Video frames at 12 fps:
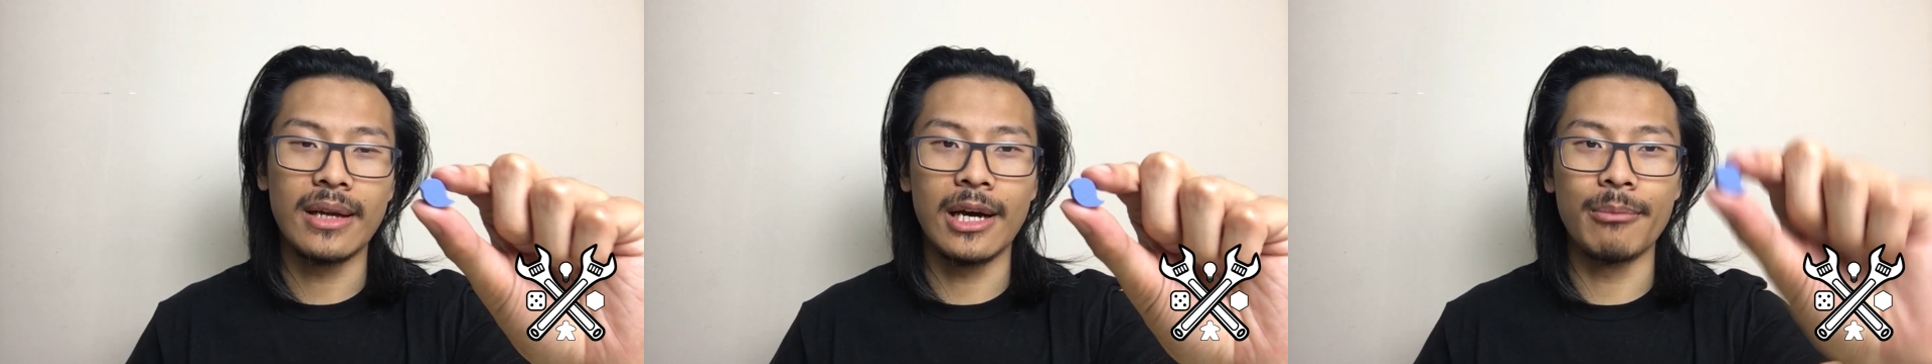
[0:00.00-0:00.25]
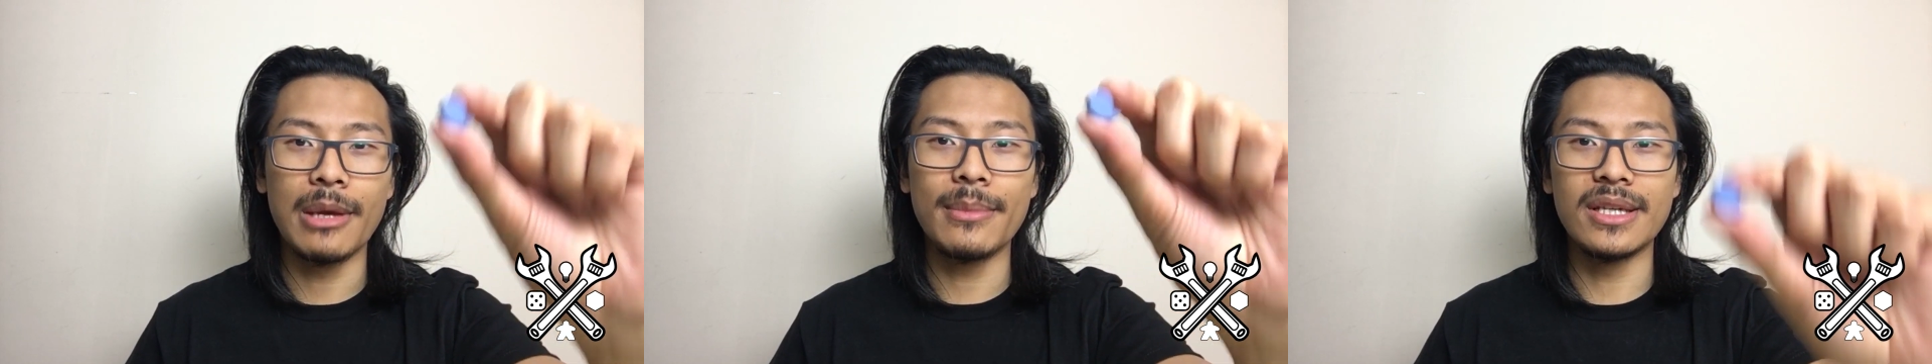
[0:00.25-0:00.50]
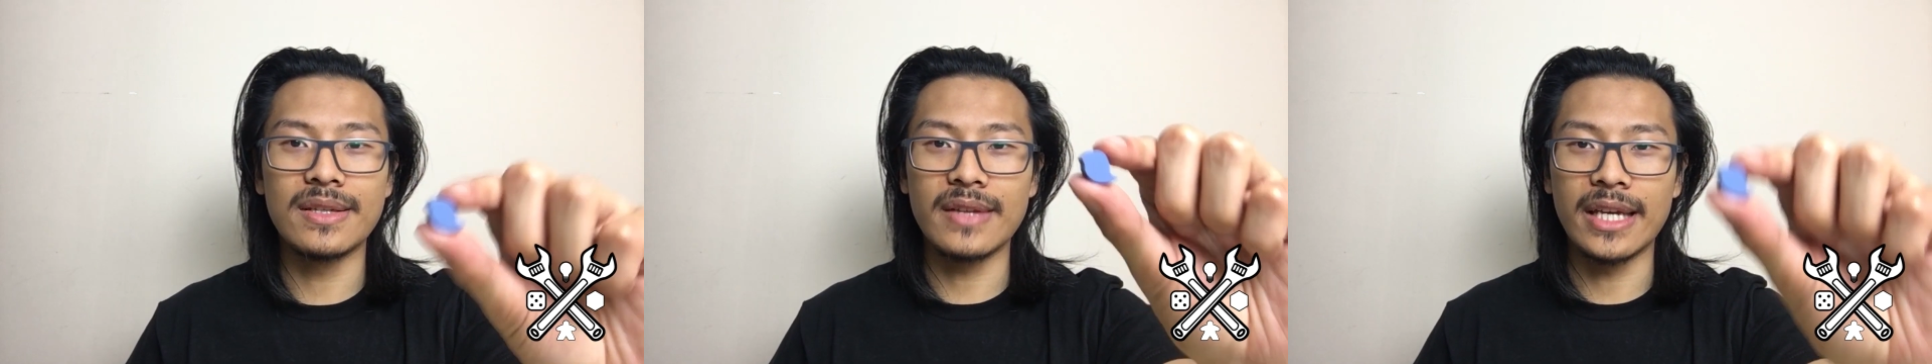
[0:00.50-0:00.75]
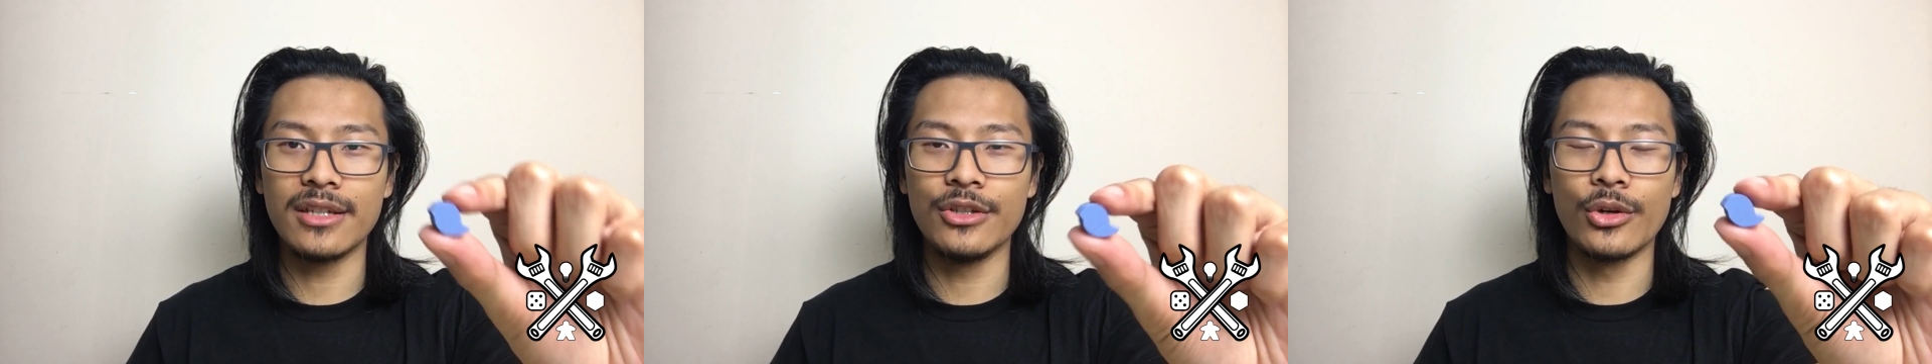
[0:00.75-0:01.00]
Maybe it's like
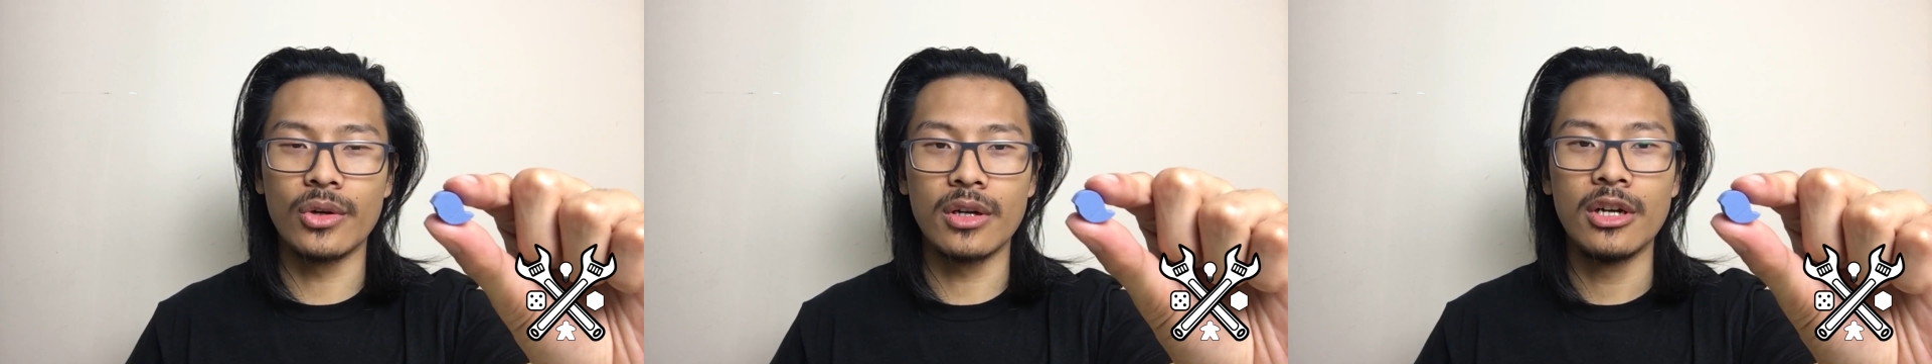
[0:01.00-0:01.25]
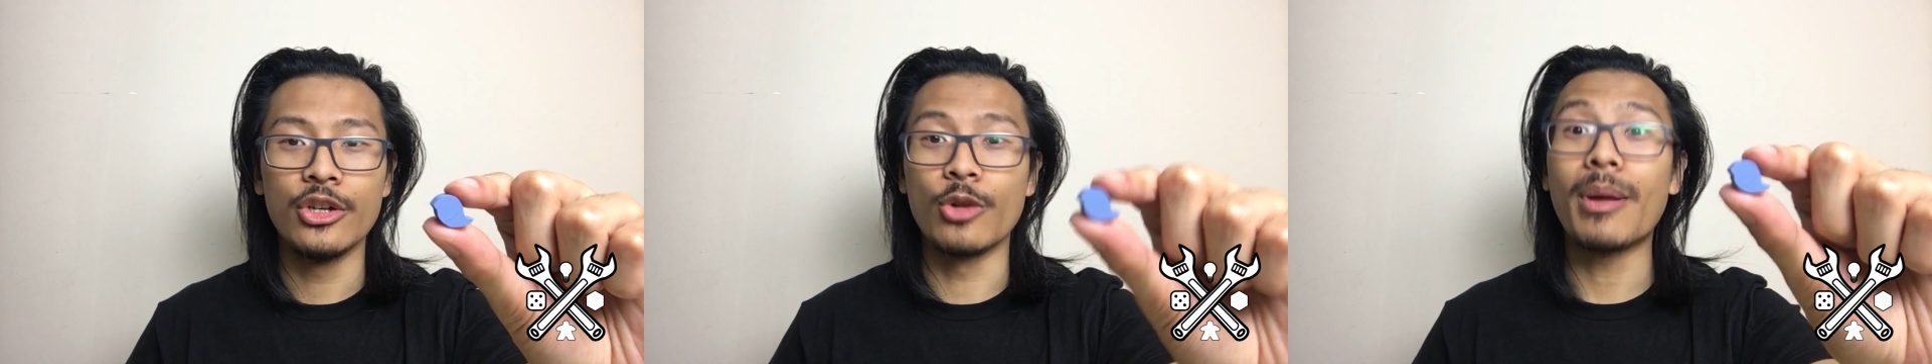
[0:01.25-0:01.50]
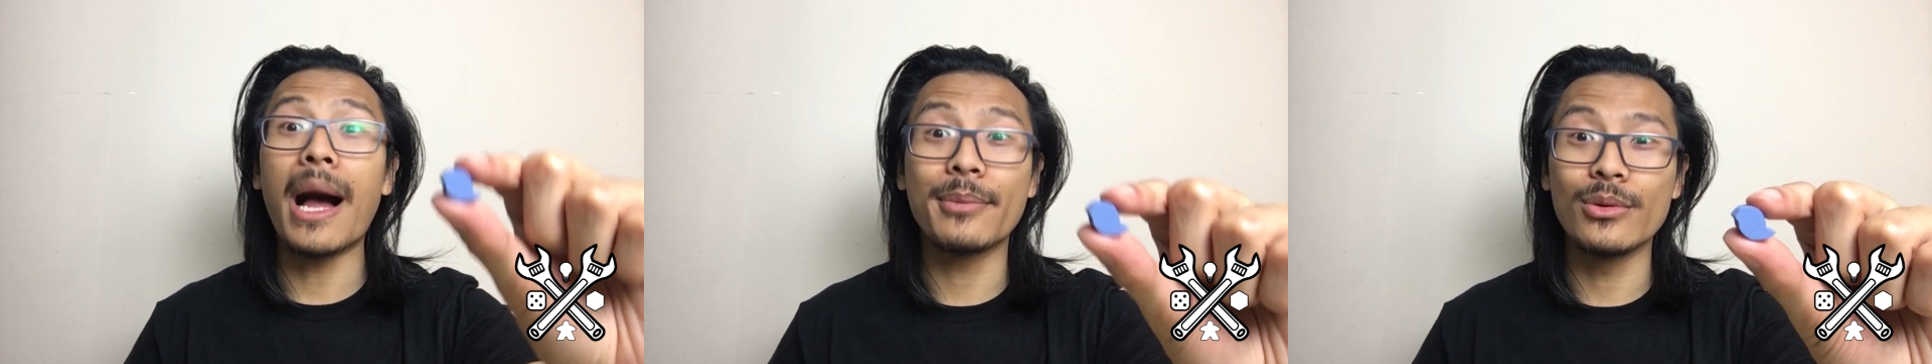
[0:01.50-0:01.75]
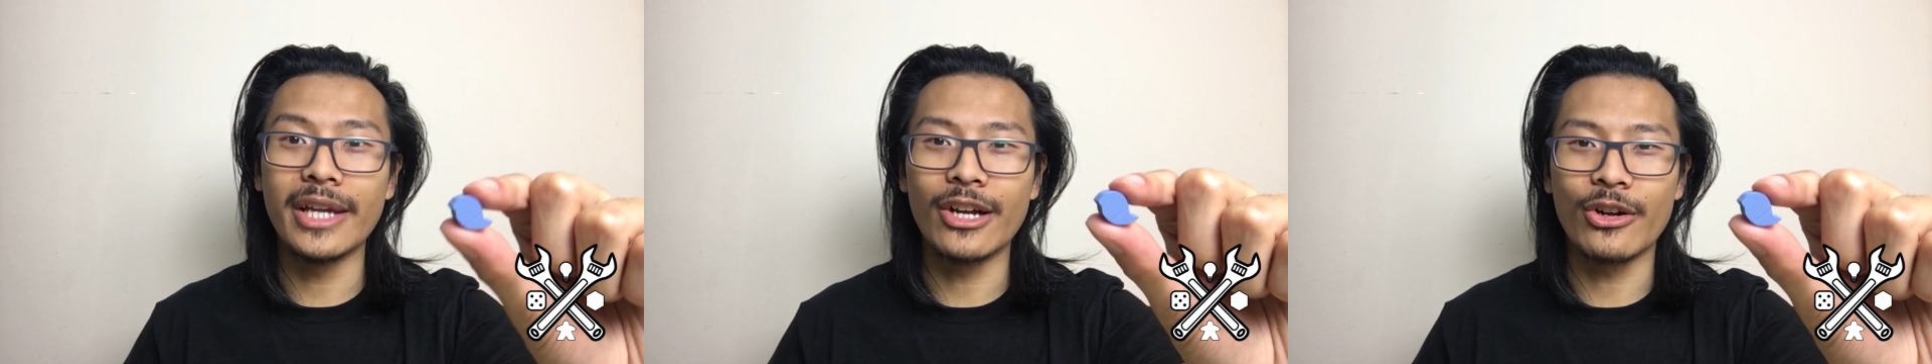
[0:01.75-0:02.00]
your
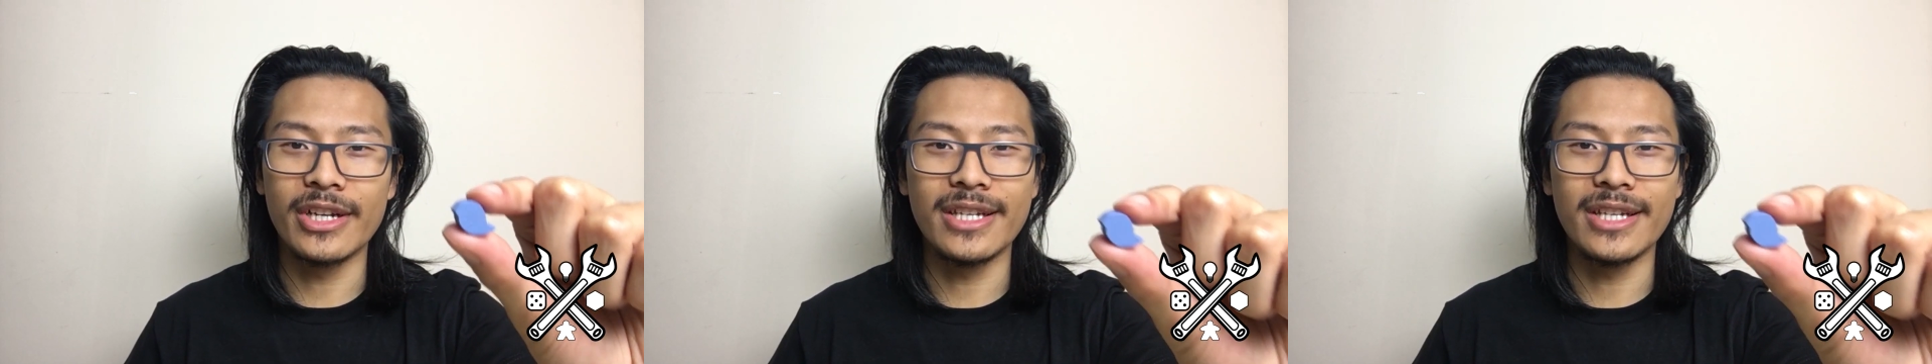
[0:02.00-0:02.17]
popularity.